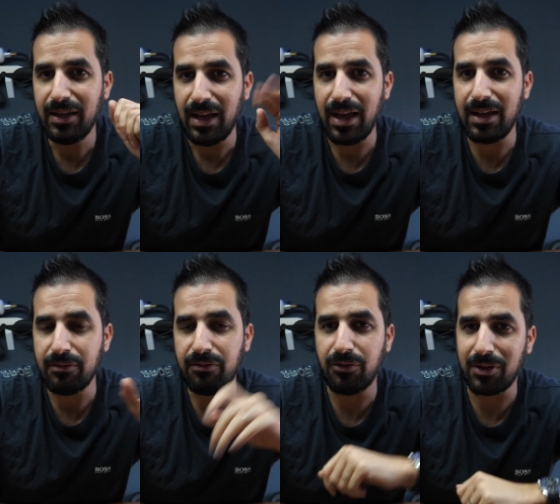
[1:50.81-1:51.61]

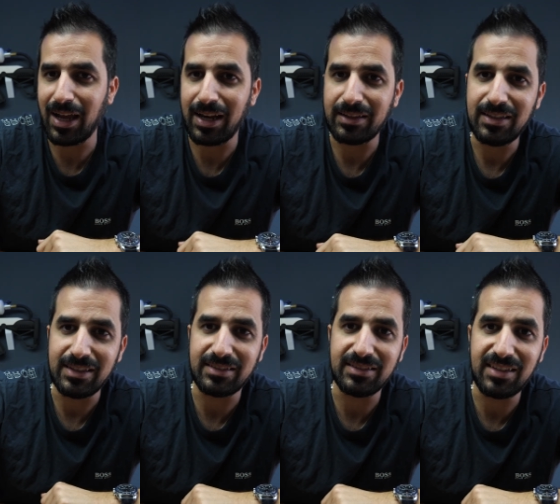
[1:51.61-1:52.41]
and forget it.
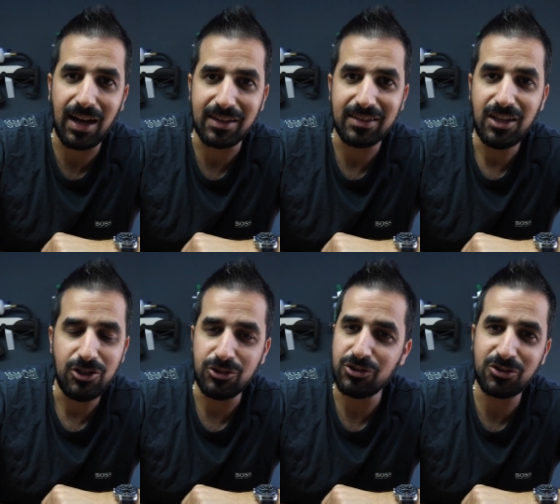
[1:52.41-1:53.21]
It's done.
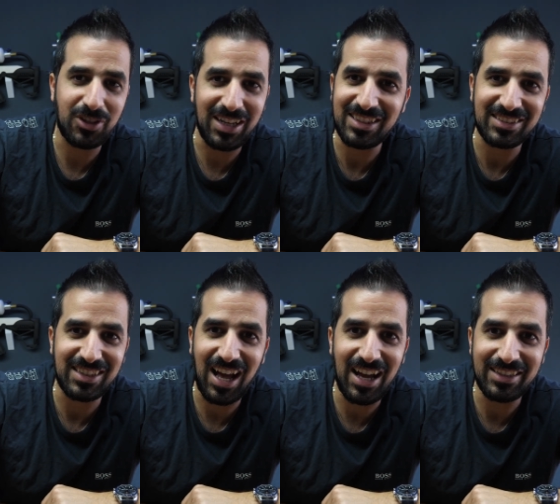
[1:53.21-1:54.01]
You just set it
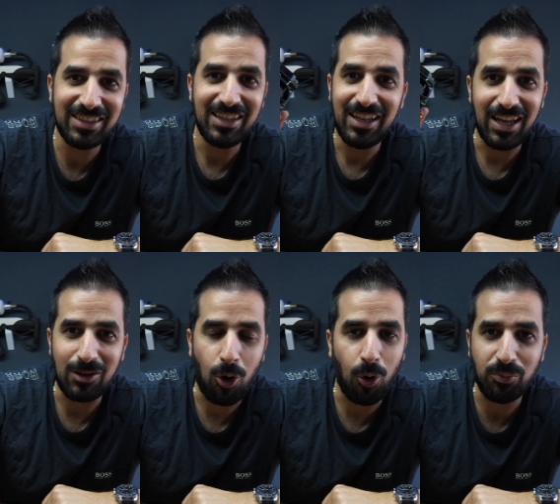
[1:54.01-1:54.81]
aside
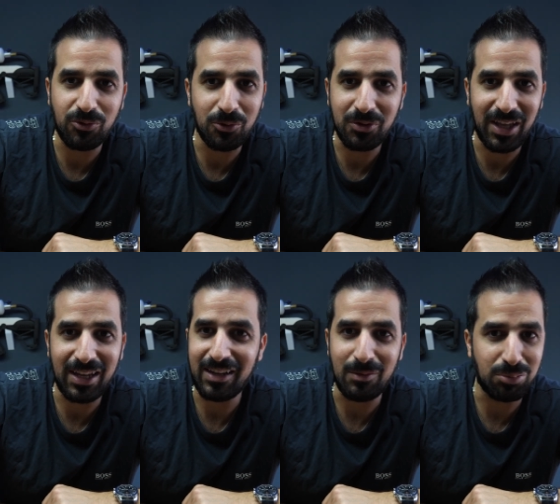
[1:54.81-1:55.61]
and hope to
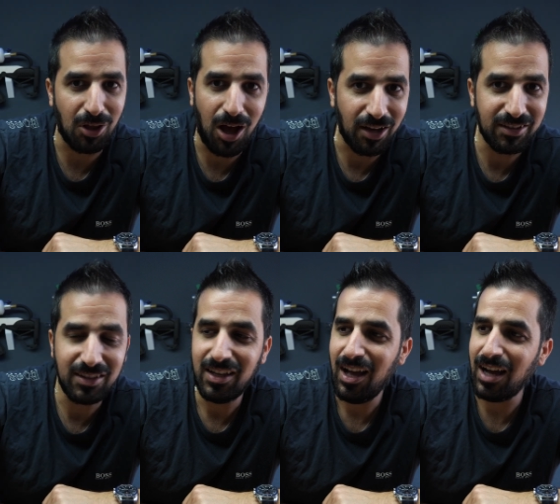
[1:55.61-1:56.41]
get a block.
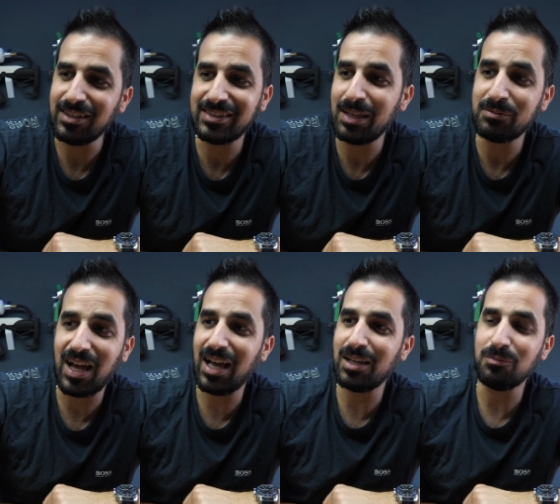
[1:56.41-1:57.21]
At the same
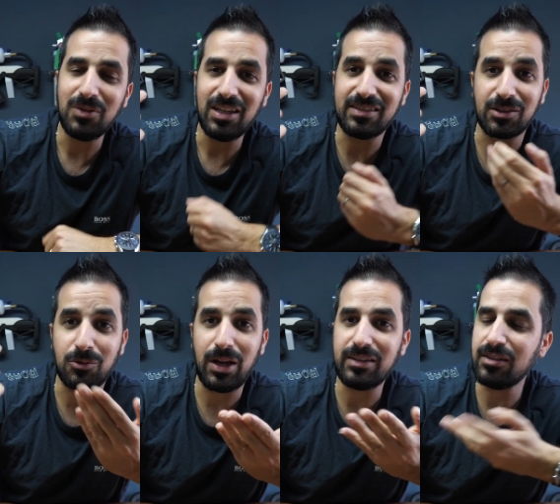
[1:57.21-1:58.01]
time, it's a
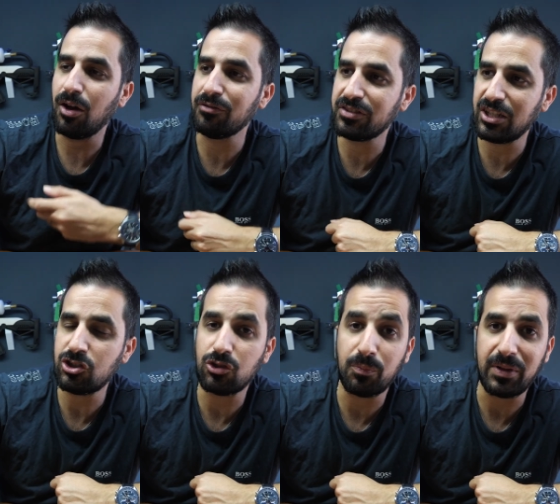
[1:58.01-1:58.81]
great
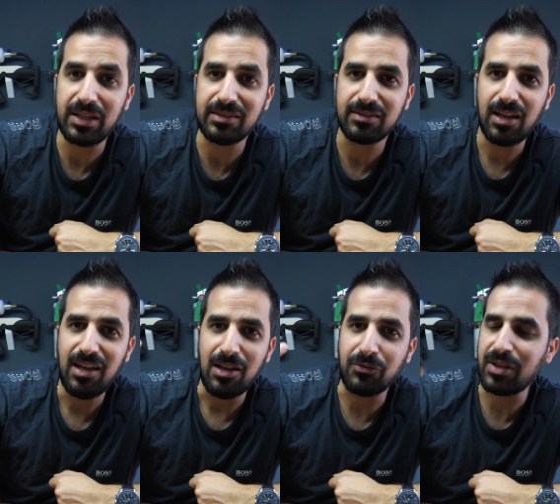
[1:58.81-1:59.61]
conversational piece.
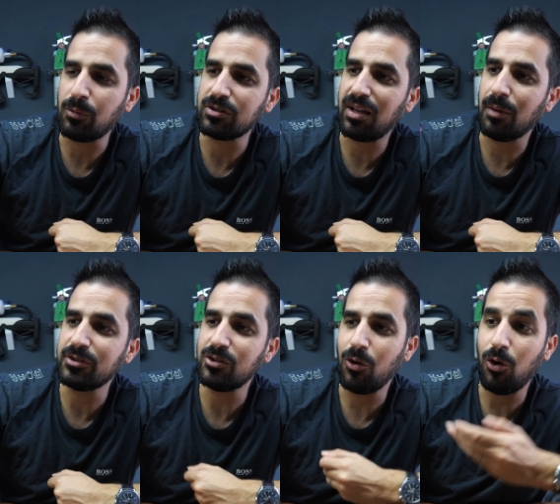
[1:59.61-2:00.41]
If someone
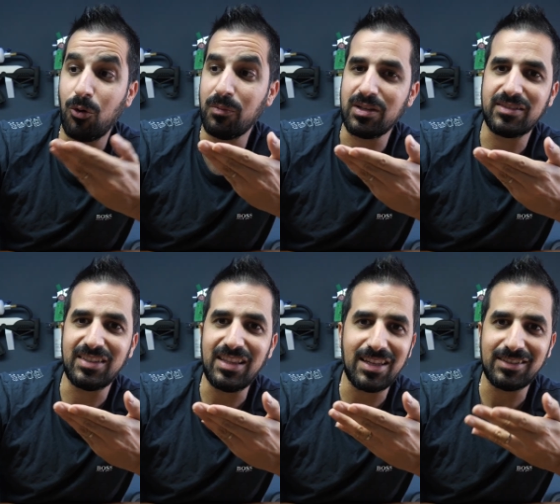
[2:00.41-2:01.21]
comes to your home and
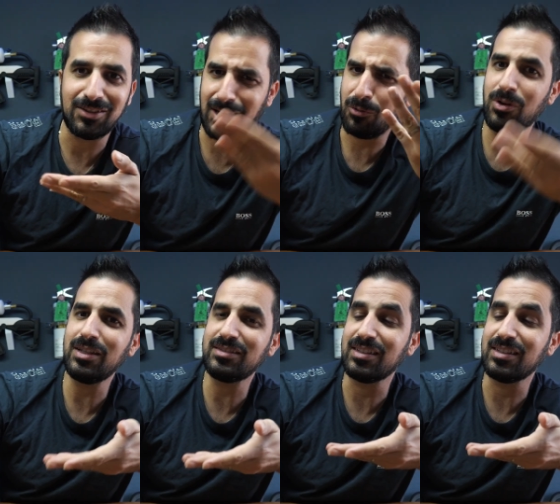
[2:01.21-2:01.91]
see this, you're like, what is